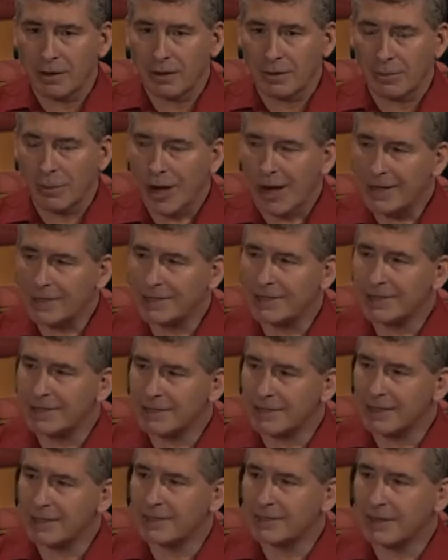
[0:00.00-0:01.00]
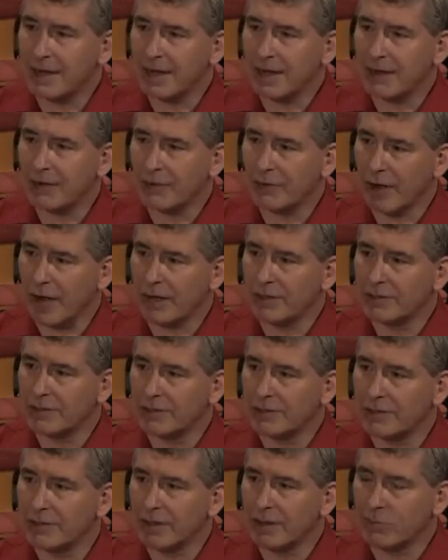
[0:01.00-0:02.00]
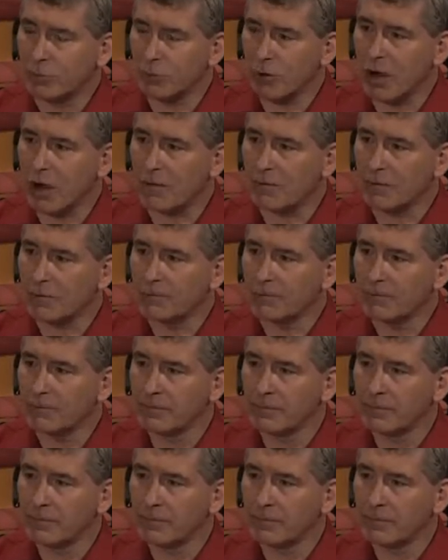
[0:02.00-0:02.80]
why is a six day creation a problem?